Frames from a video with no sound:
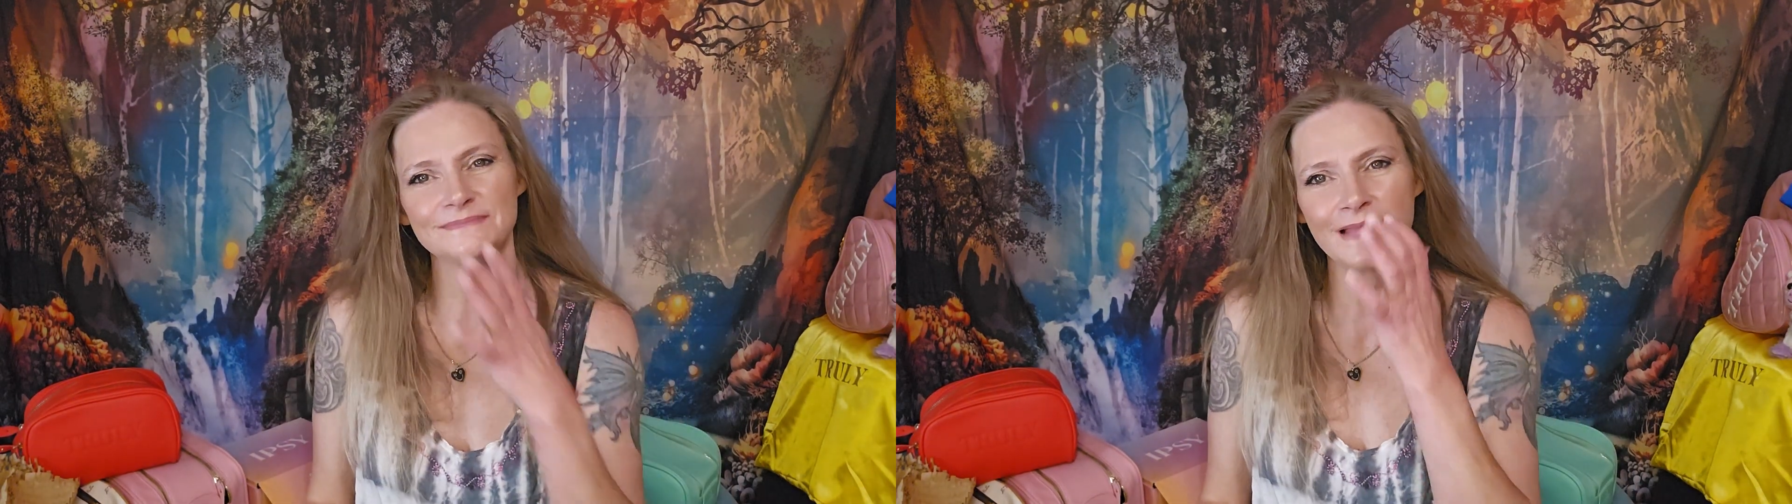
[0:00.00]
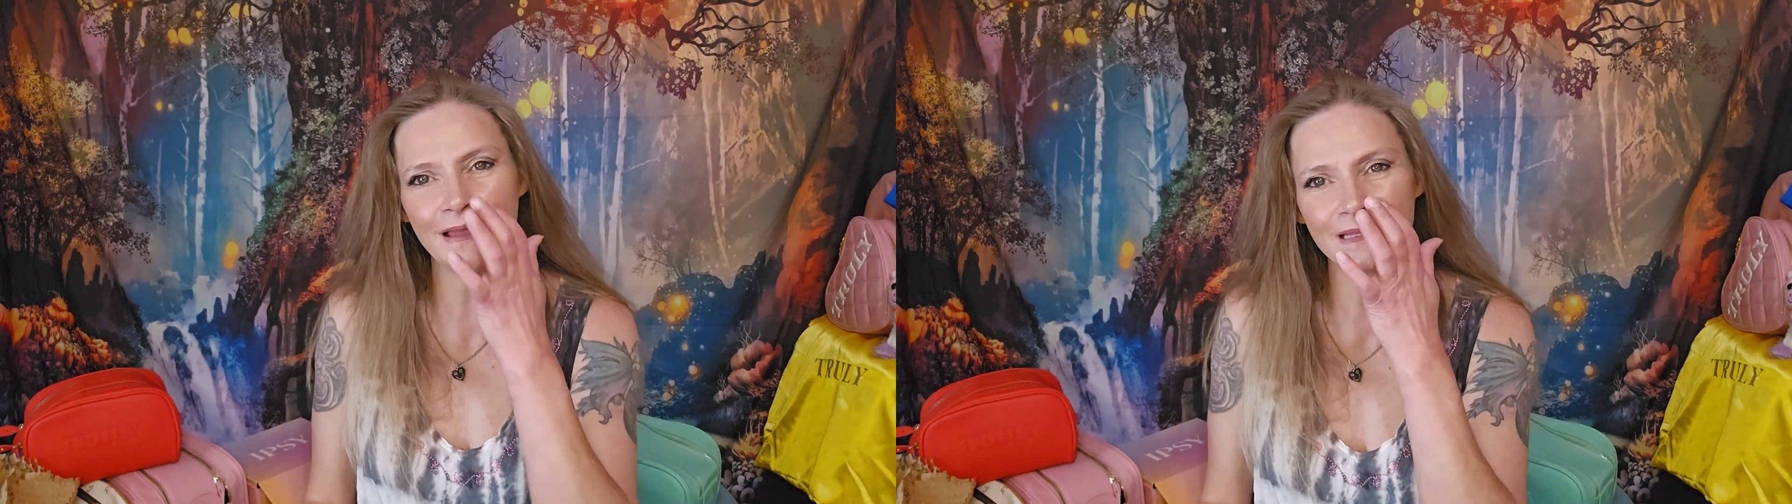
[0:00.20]

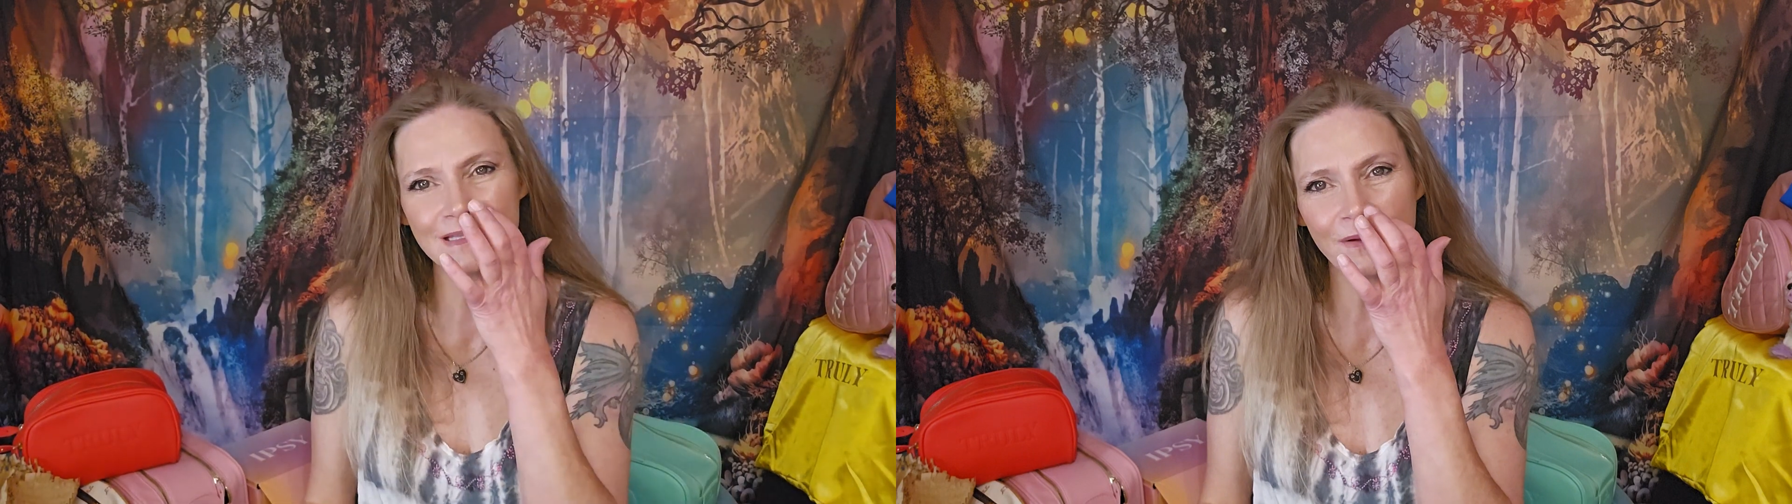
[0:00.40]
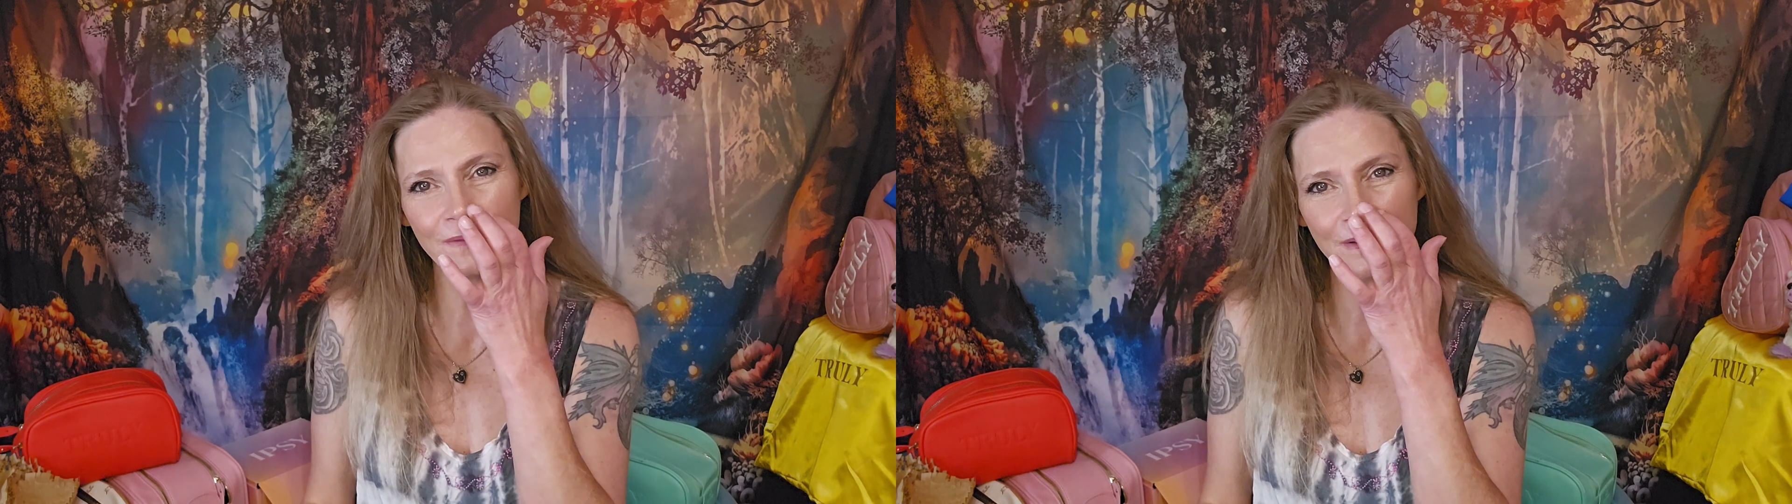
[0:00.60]
I
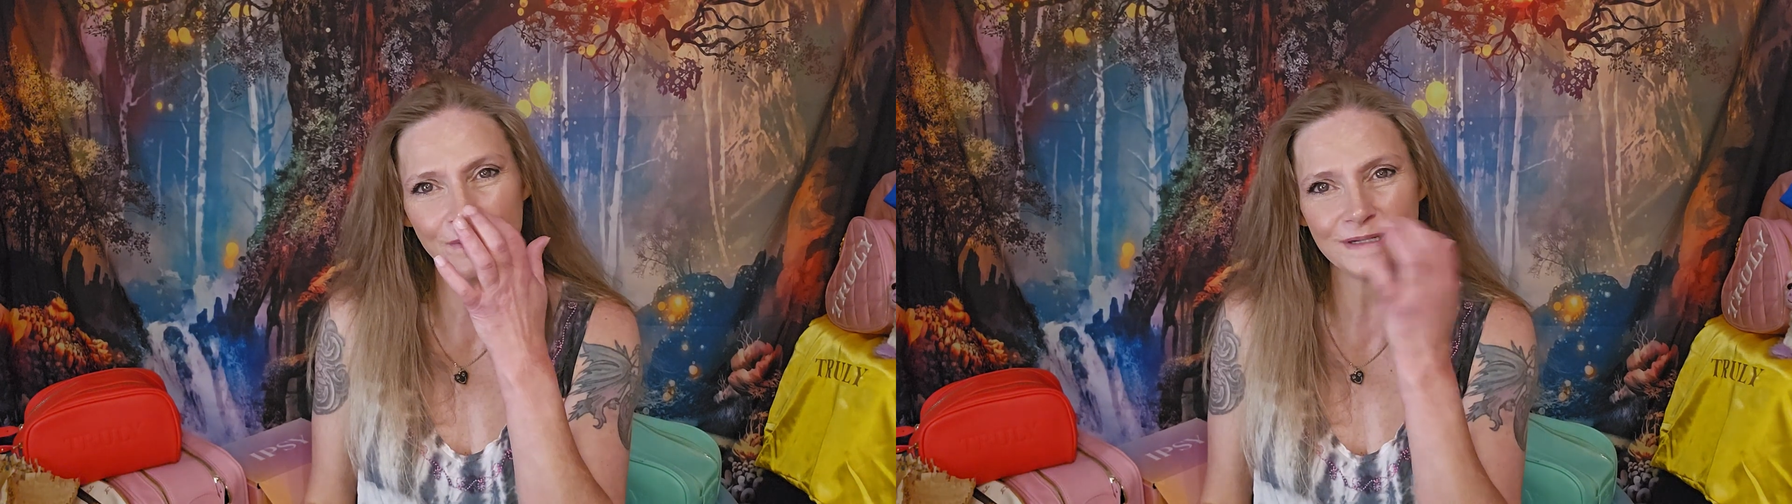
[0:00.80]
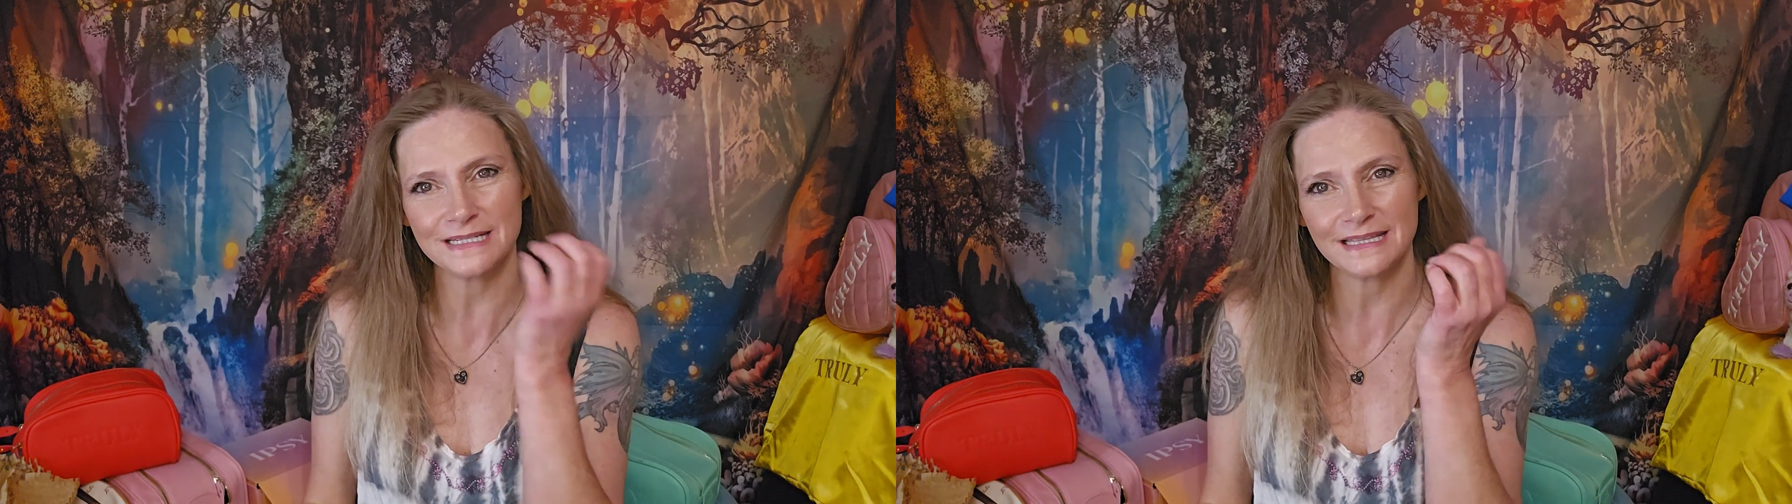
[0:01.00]
don't know
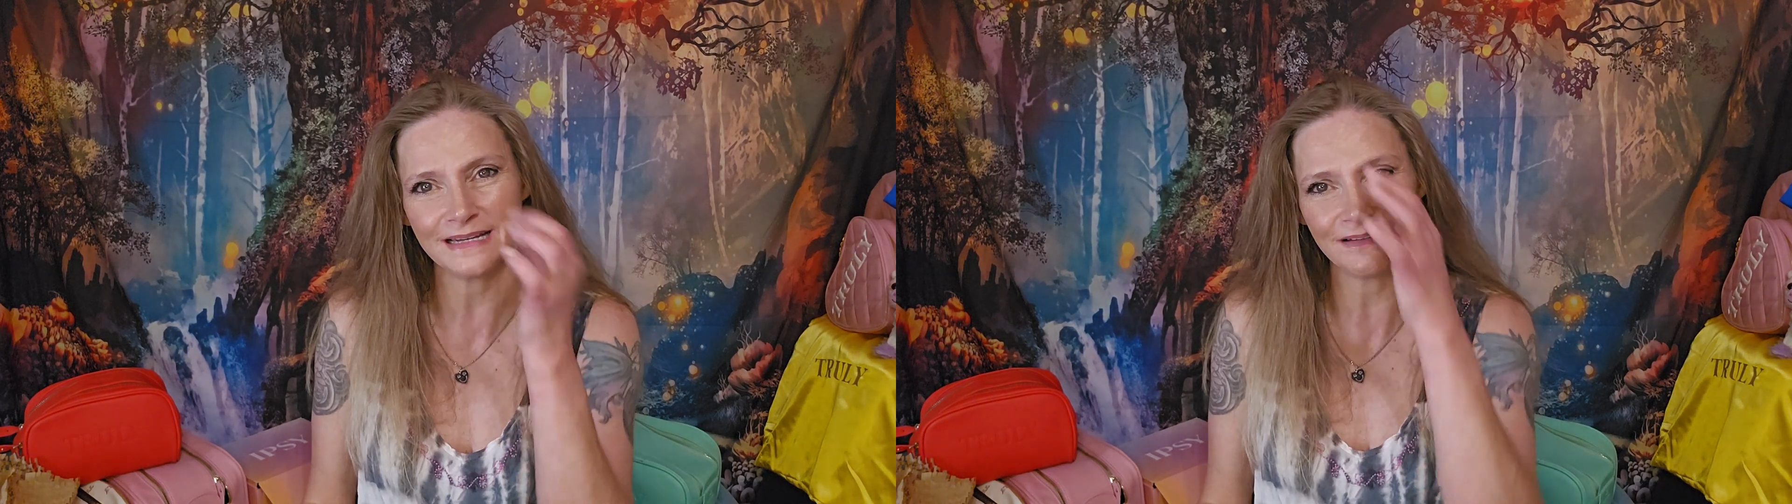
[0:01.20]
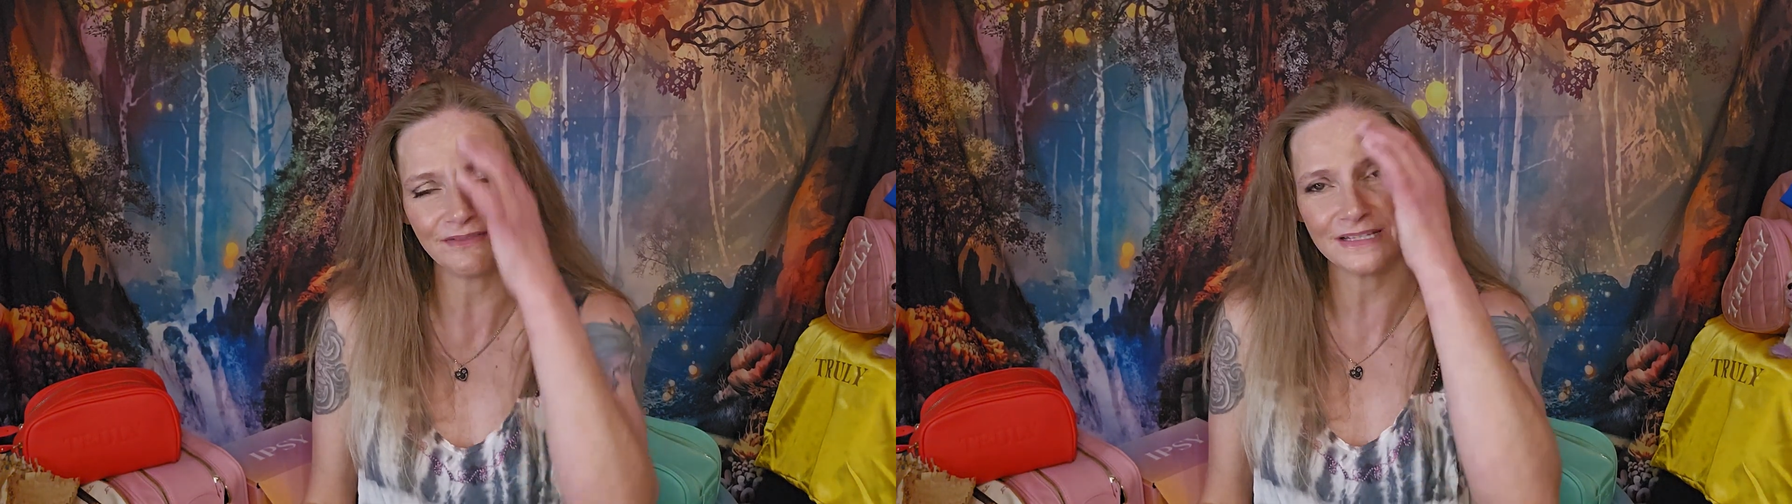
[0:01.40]
what to
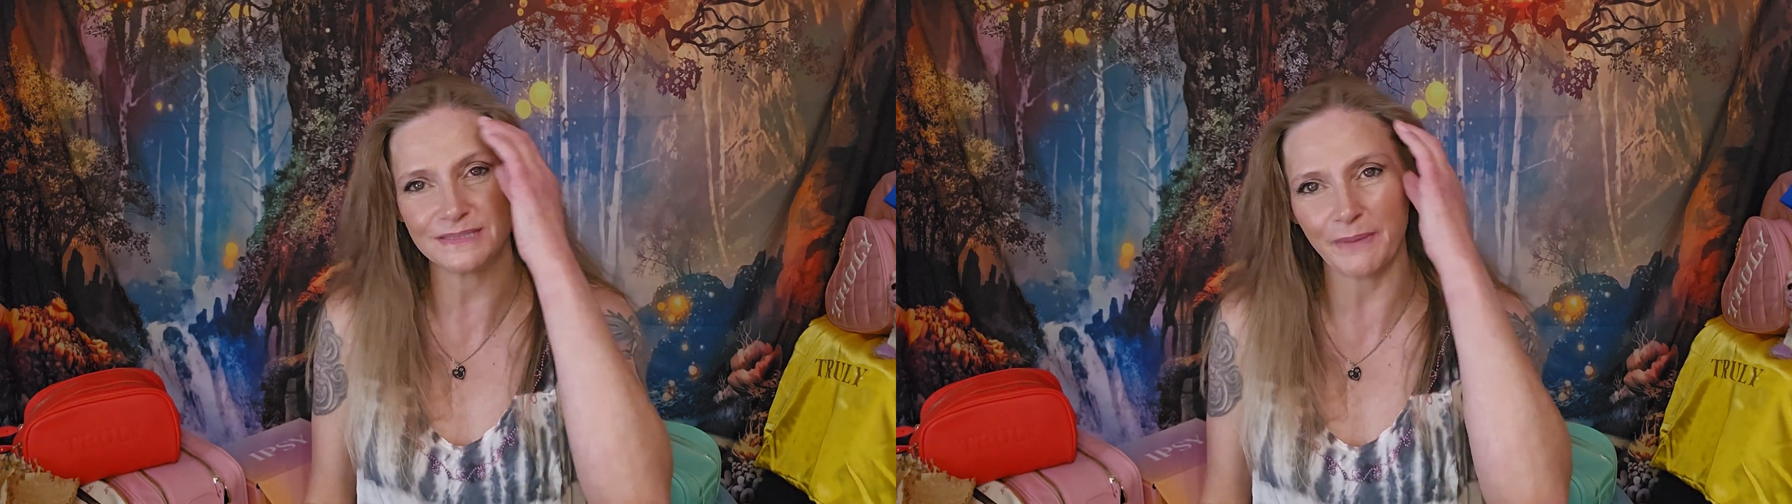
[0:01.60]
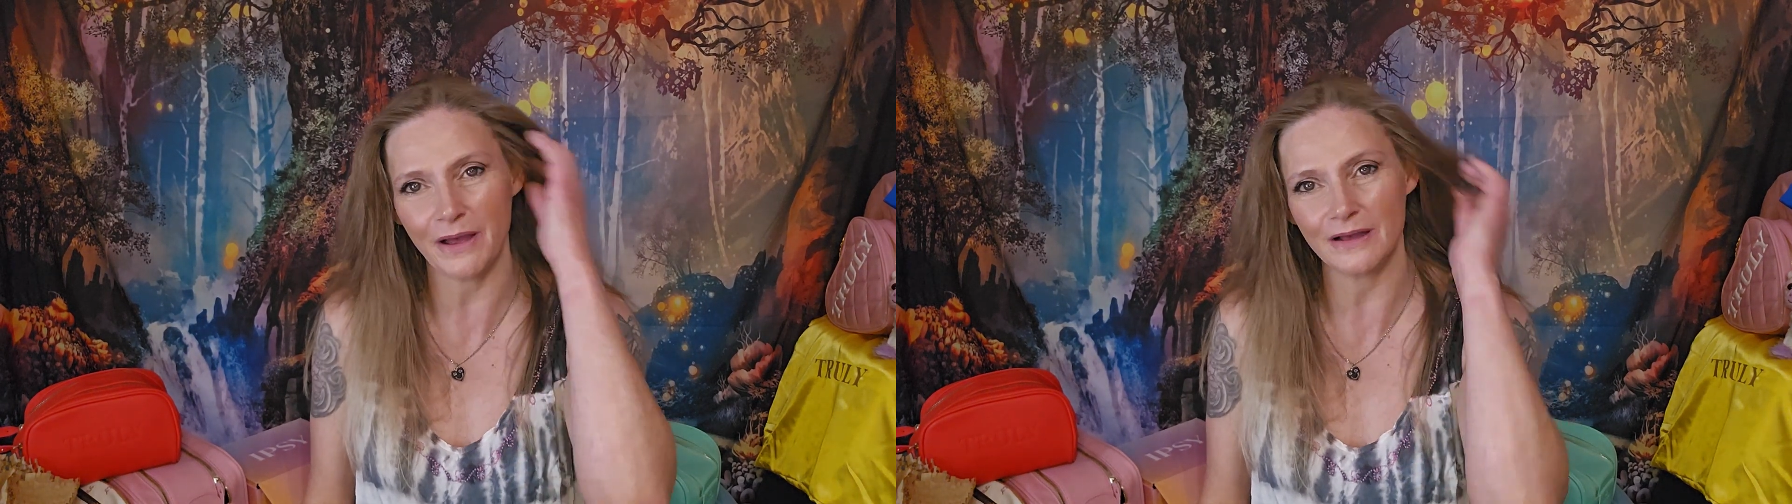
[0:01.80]
think of this
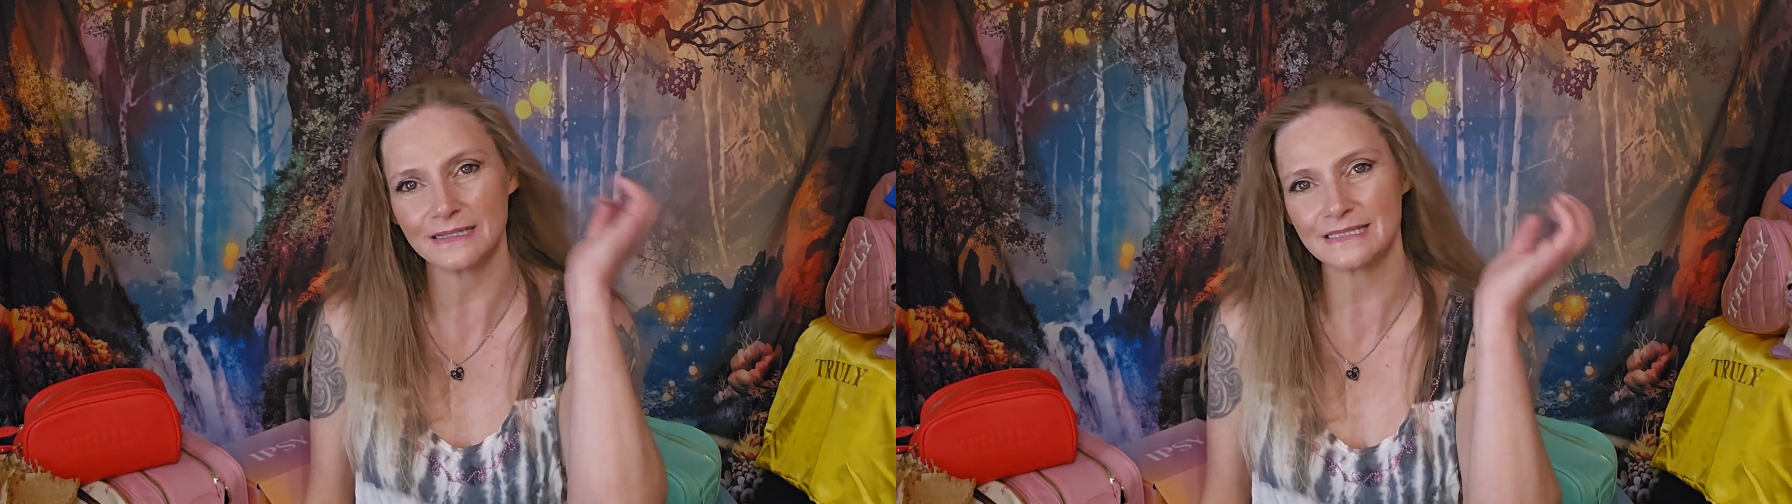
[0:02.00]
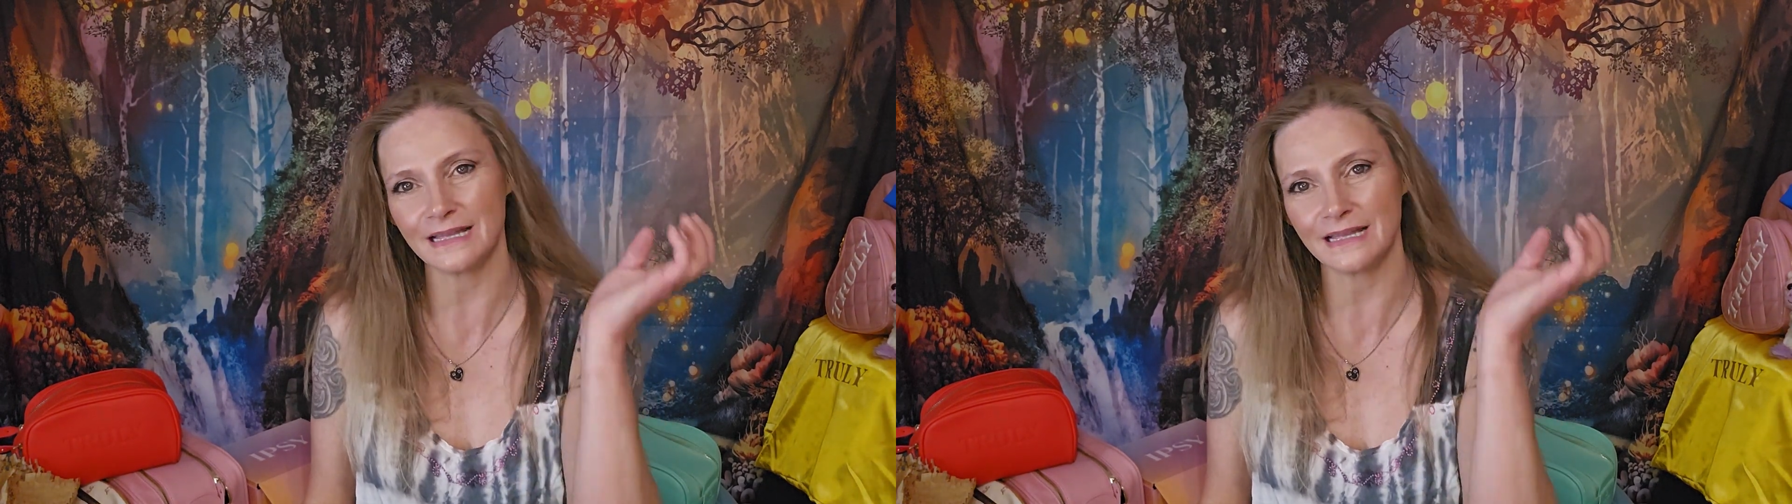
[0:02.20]
box.